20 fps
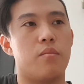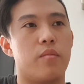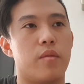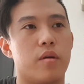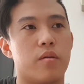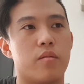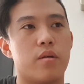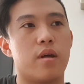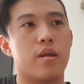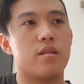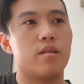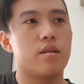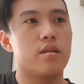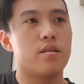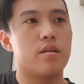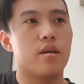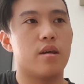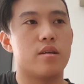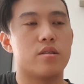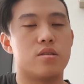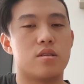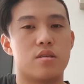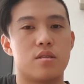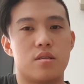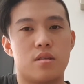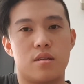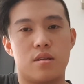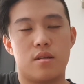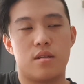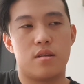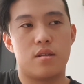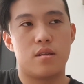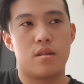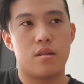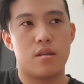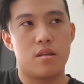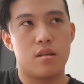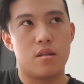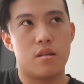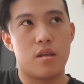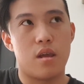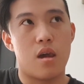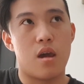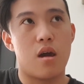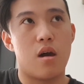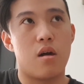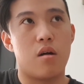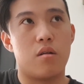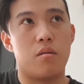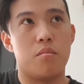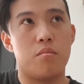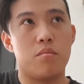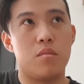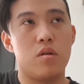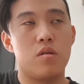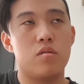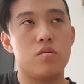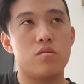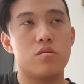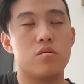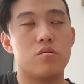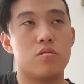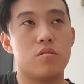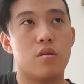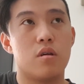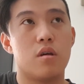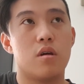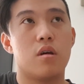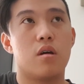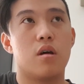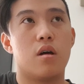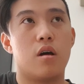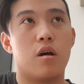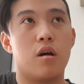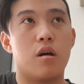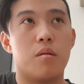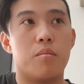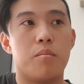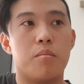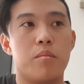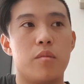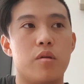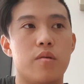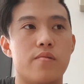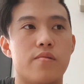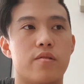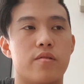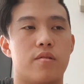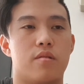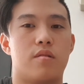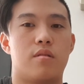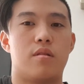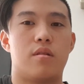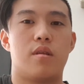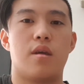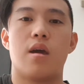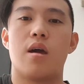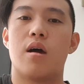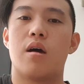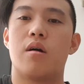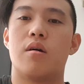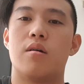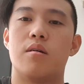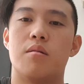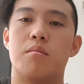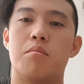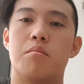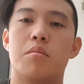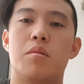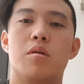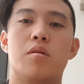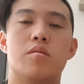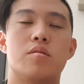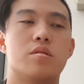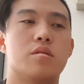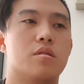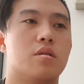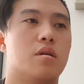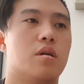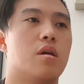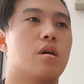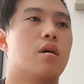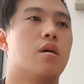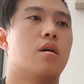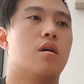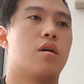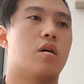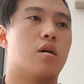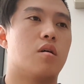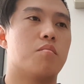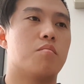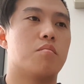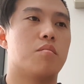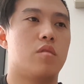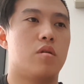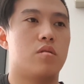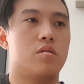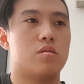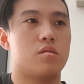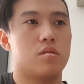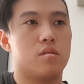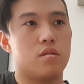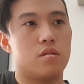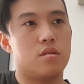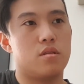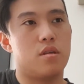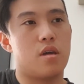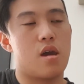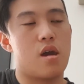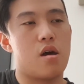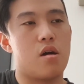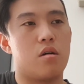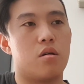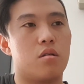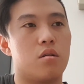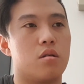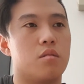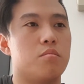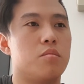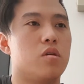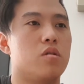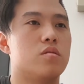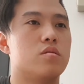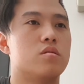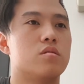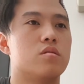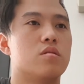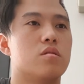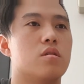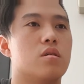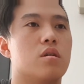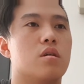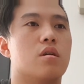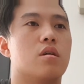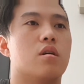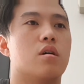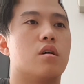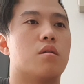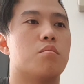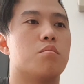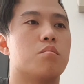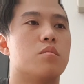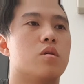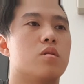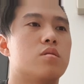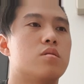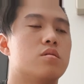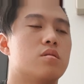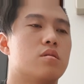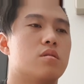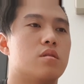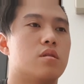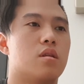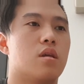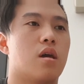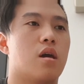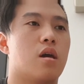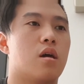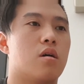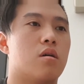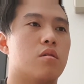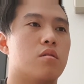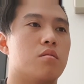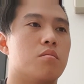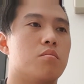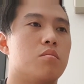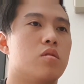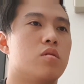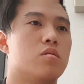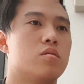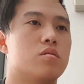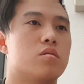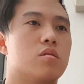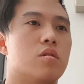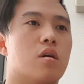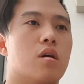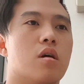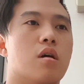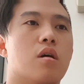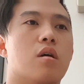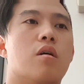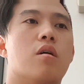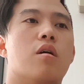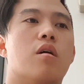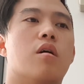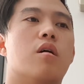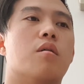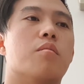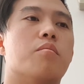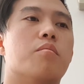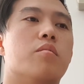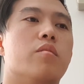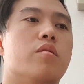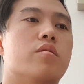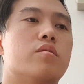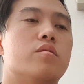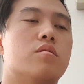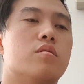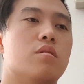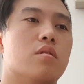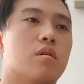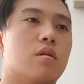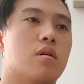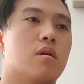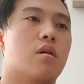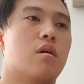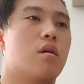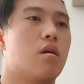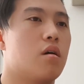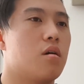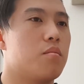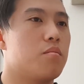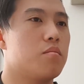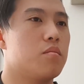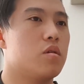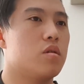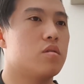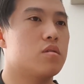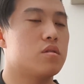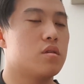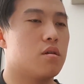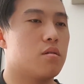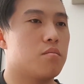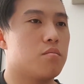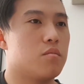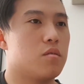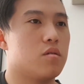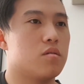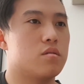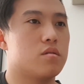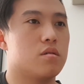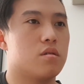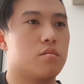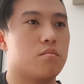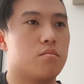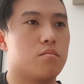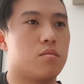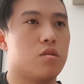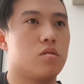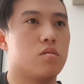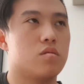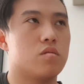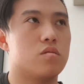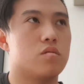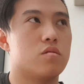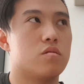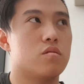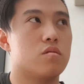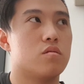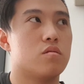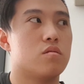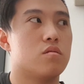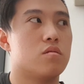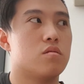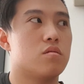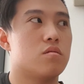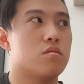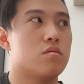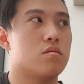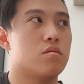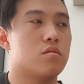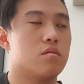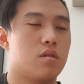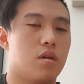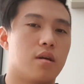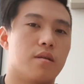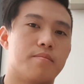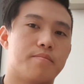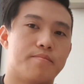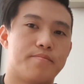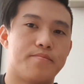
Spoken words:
And what I did there is just down, mute, up, mute, down, mute, up, mute, down, mute, up, mute, down, mute, up, mute, up, mute, up, mute, up, mute. Yeah.